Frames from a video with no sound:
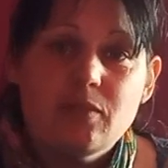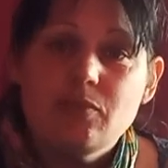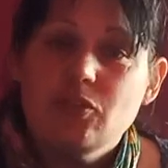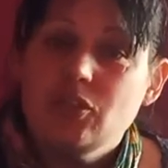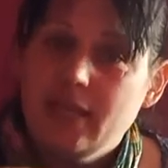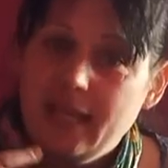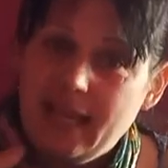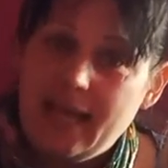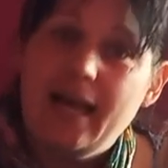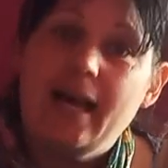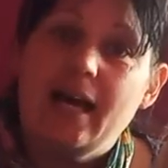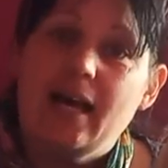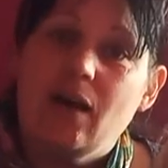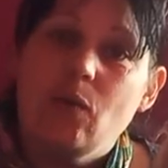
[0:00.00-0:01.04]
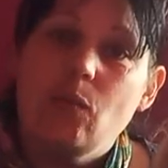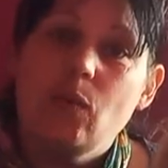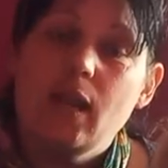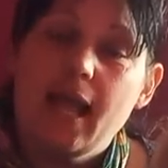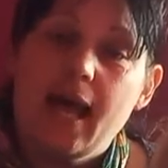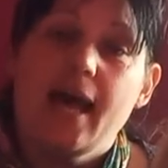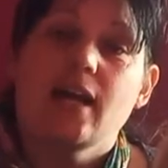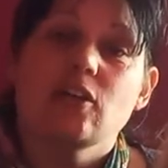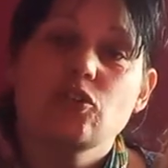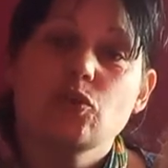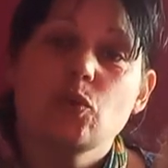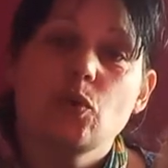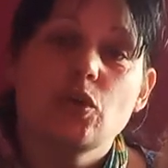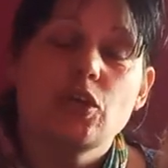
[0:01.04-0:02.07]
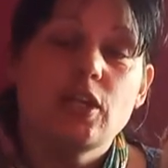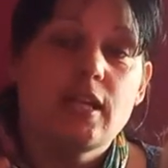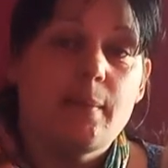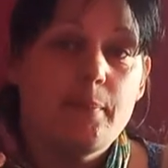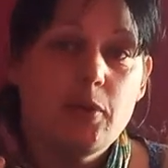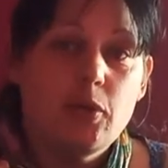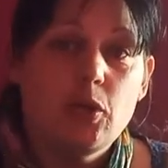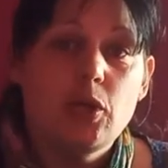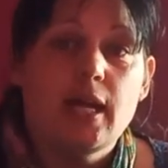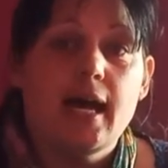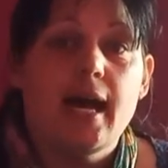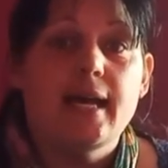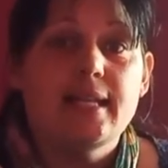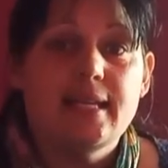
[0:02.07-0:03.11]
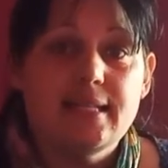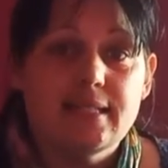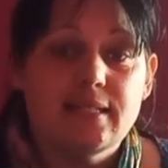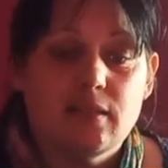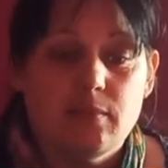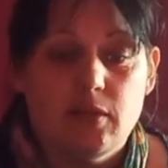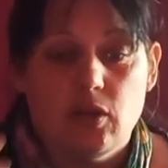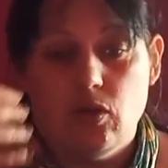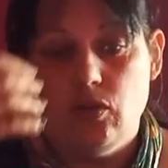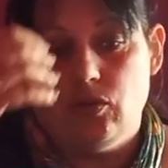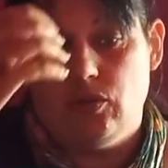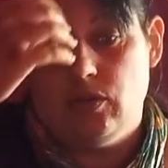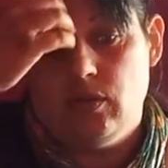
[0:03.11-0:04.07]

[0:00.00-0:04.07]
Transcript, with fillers: chill out relax or you're going to burn out and it is going to be hard